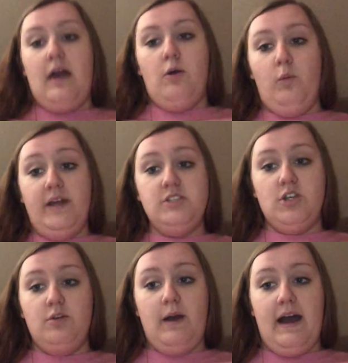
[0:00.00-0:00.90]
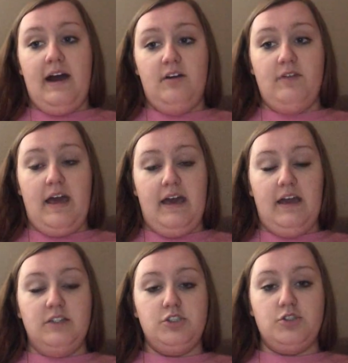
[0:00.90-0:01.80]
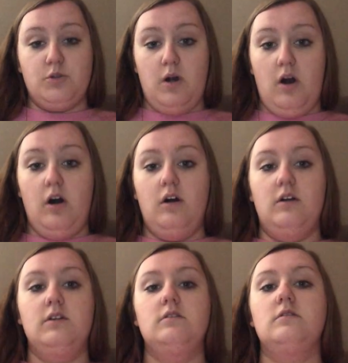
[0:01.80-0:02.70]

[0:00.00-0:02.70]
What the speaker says: We do have a strong